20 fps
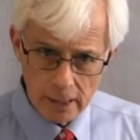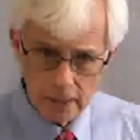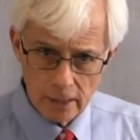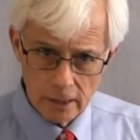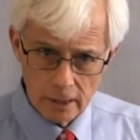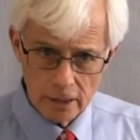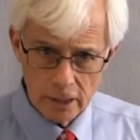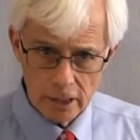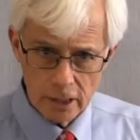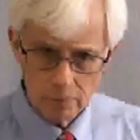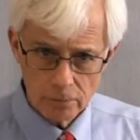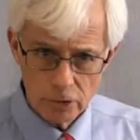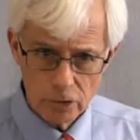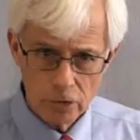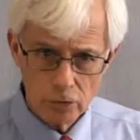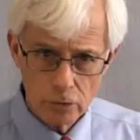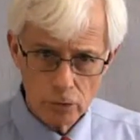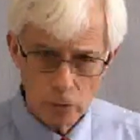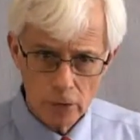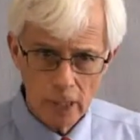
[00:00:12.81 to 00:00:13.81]
seem
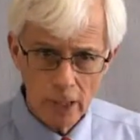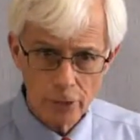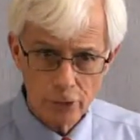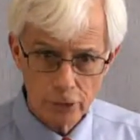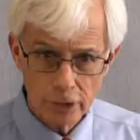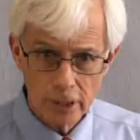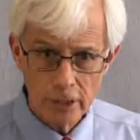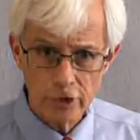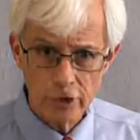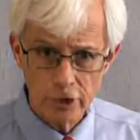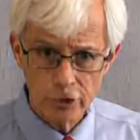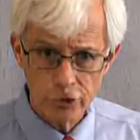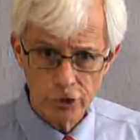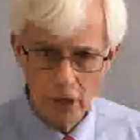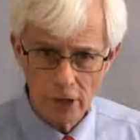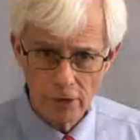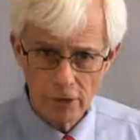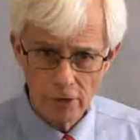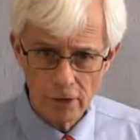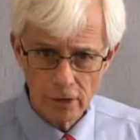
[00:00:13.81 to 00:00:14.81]
to contradict each
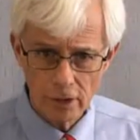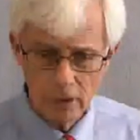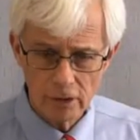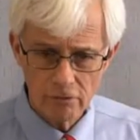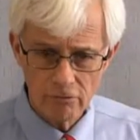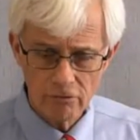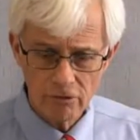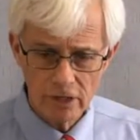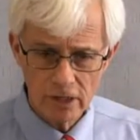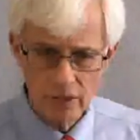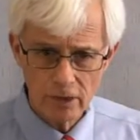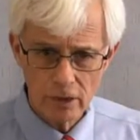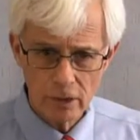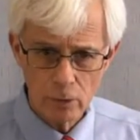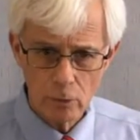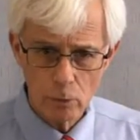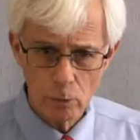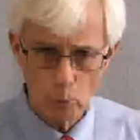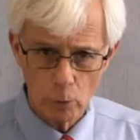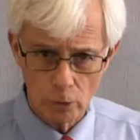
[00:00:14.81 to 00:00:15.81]
other on faith and
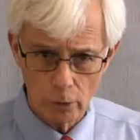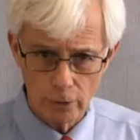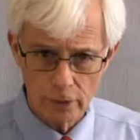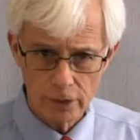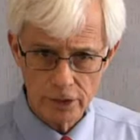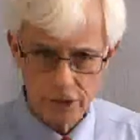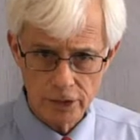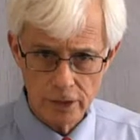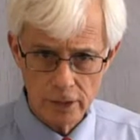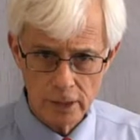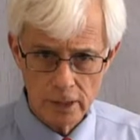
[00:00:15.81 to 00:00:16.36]
works,